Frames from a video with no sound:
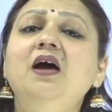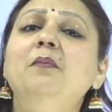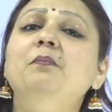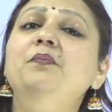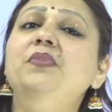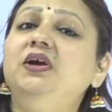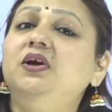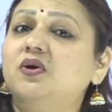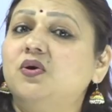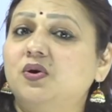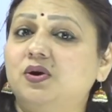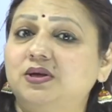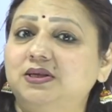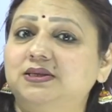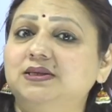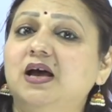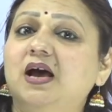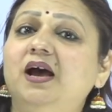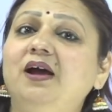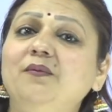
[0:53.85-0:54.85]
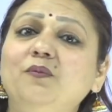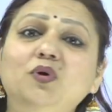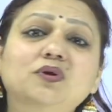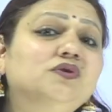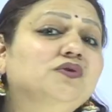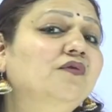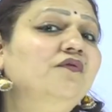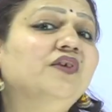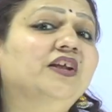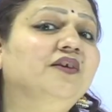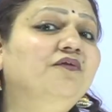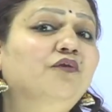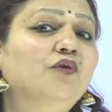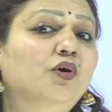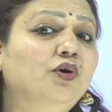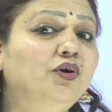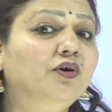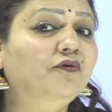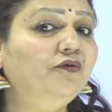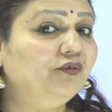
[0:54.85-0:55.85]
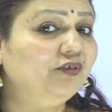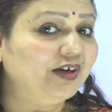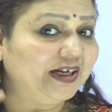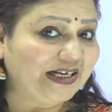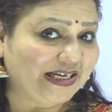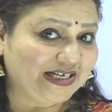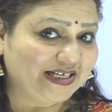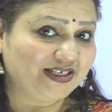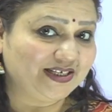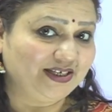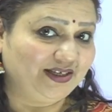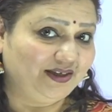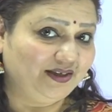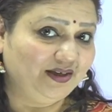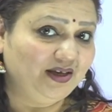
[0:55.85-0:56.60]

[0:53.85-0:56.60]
because I'm also very fond of reading.